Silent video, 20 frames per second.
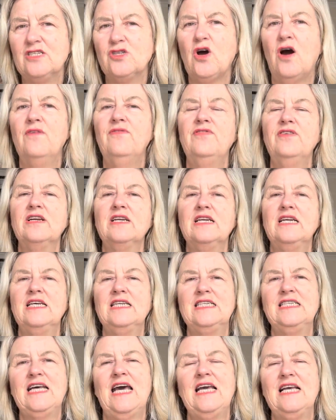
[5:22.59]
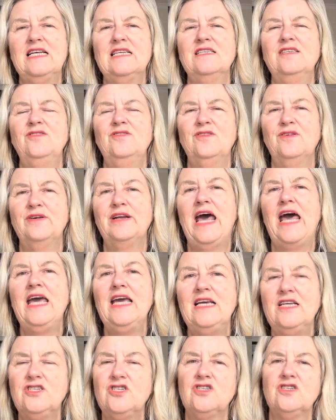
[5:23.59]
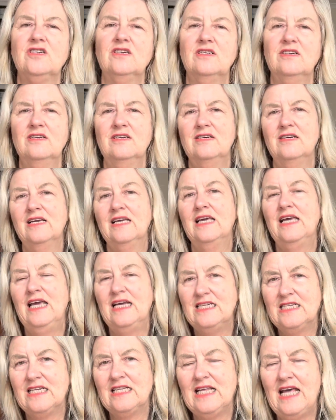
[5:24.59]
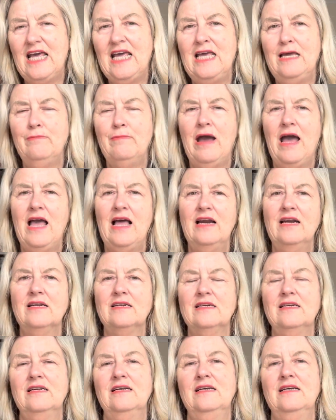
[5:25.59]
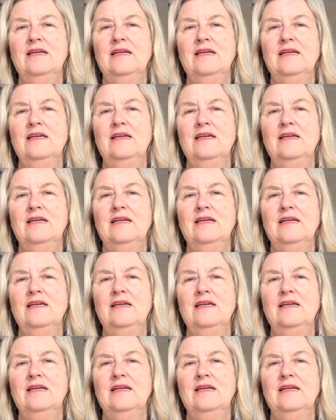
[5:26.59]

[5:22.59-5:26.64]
often it takes, an age to get to the email and